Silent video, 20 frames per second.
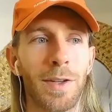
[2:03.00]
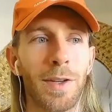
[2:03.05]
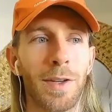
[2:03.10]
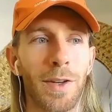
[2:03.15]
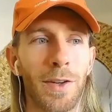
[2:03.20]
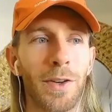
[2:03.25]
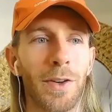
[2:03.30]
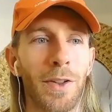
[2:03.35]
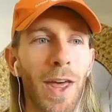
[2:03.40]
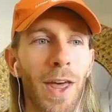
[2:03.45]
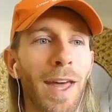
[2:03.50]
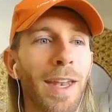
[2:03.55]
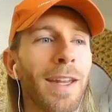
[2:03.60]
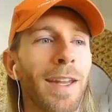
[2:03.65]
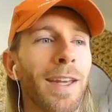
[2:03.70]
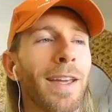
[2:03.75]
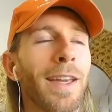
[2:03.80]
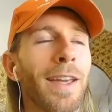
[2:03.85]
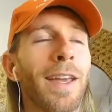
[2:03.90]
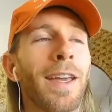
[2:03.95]
to do that.
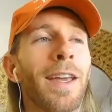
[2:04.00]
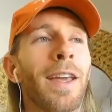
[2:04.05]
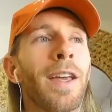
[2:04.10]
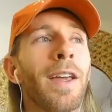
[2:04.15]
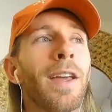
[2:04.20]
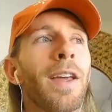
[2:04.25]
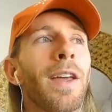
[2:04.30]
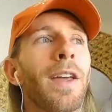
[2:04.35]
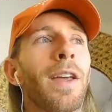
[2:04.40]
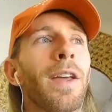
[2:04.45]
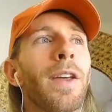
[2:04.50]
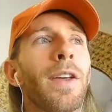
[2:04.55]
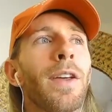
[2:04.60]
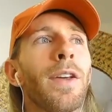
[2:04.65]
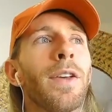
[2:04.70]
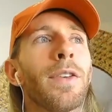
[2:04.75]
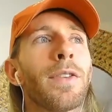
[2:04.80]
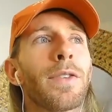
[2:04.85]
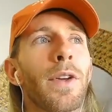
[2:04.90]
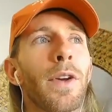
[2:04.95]

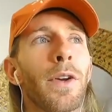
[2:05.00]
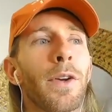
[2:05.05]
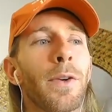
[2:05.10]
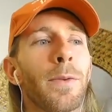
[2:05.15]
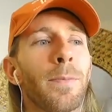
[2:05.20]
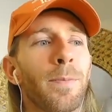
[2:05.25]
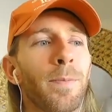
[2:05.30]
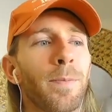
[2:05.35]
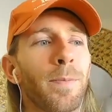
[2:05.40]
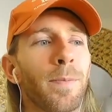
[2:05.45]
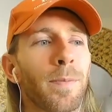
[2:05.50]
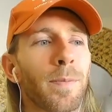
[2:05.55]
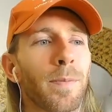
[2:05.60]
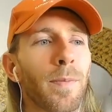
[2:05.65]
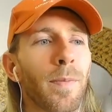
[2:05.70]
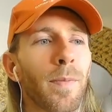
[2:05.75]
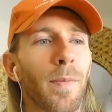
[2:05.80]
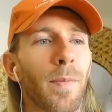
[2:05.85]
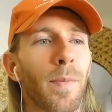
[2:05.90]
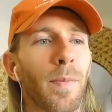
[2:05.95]
So
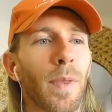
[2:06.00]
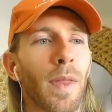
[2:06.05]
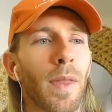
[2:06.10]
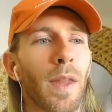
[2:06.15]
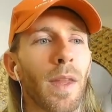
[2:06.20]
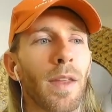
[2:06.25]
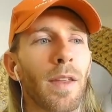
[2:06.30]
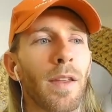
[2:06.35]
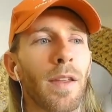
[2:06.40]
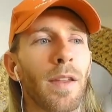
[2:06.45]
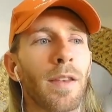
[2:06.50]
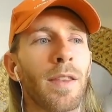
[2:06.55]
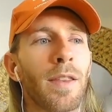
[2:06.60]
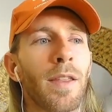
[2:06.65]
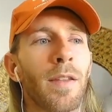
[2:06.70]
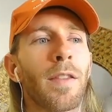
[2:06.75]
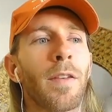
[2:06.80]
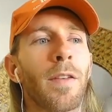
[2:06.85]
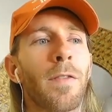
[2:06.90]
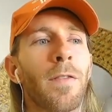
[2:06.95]

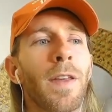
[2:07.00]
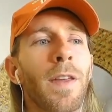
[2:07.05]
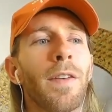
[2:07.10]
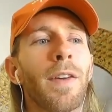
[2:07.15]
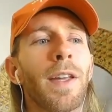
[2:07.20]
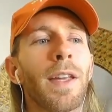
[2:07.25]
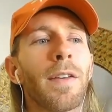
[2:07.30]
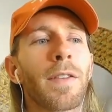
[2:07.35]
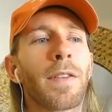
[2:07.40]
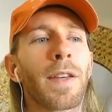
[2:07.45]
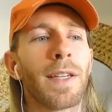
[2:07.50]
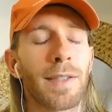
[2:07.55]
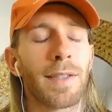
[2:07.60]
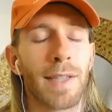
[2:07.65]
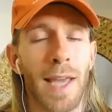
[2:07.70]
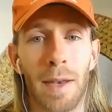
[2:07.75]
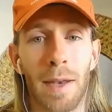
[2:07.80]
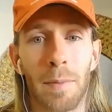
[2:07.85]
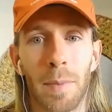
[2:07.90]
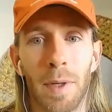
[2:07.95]
the feeling of
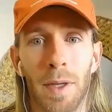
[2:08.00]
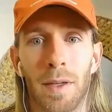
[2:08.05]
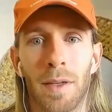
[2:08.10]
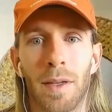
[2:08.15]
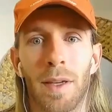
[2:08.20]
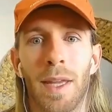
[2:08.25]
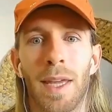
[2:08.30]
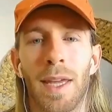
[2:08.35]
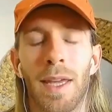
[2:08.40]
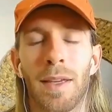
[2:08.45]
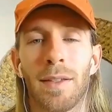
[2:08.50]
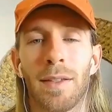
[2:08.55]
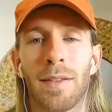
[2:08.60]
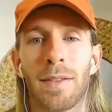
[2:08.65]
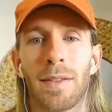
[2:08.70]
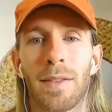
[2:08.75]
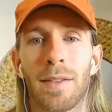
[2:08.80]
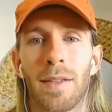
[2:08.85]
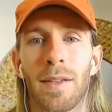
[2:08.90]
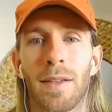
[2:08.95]
contentment
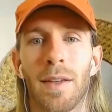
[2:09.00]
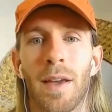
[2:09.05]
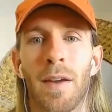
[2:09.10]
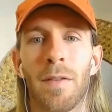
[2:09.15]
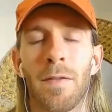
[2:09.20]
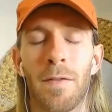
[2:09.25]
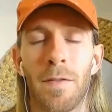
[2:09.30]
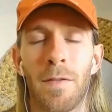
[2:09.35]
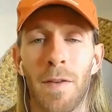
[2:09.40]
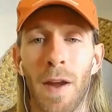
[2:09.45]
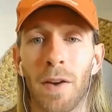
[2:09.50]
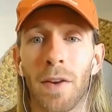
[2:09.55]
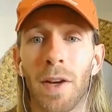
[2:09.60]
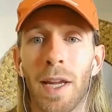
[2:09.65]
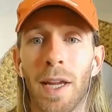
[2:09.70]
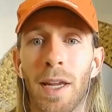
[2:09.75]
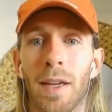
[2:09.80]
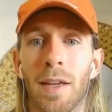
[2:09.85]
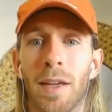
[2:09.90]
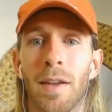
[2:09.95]
is a
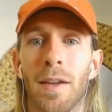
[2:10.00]
very